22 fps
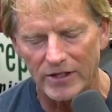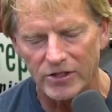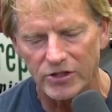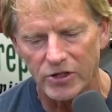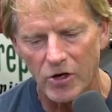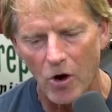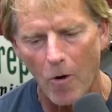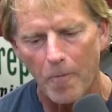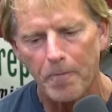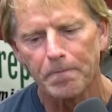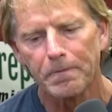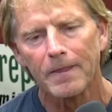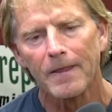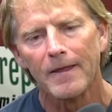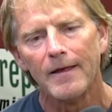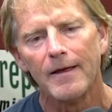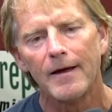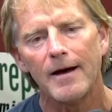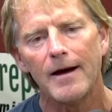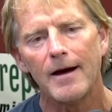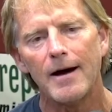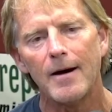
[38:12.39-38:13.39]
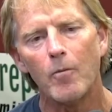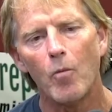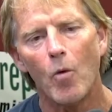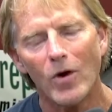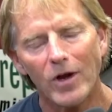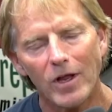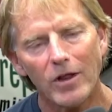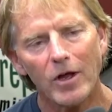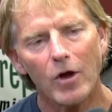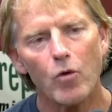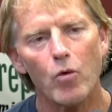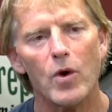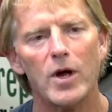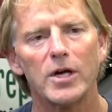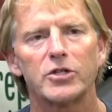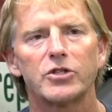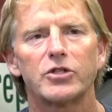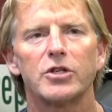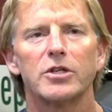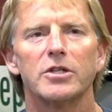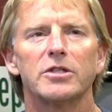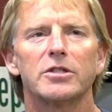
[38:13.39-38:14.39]
So um, one of the
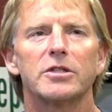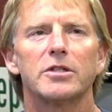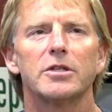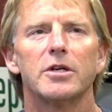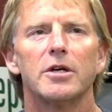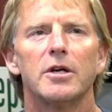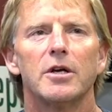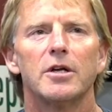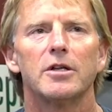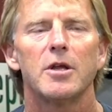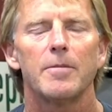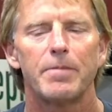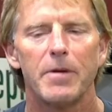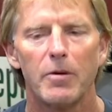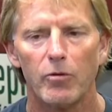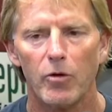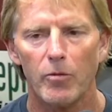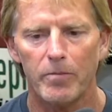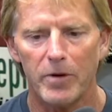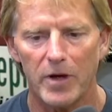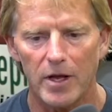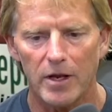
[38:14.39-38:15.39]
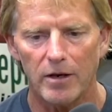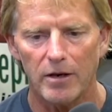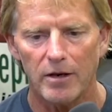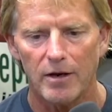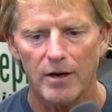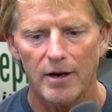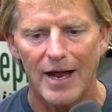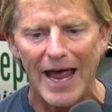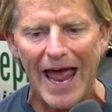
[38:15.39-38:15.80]
questions that people have been